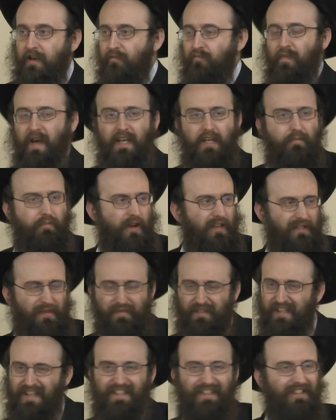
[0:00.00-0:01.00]
Many people can
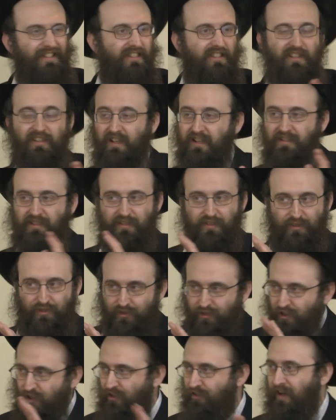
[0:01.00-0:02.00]
say, no, that's
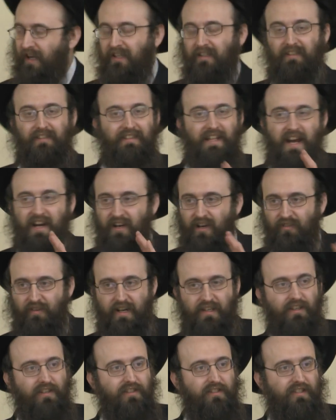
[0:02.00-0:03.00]
correct, not a
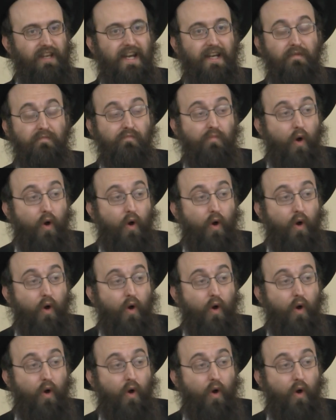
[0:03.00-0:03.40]
correct understanding.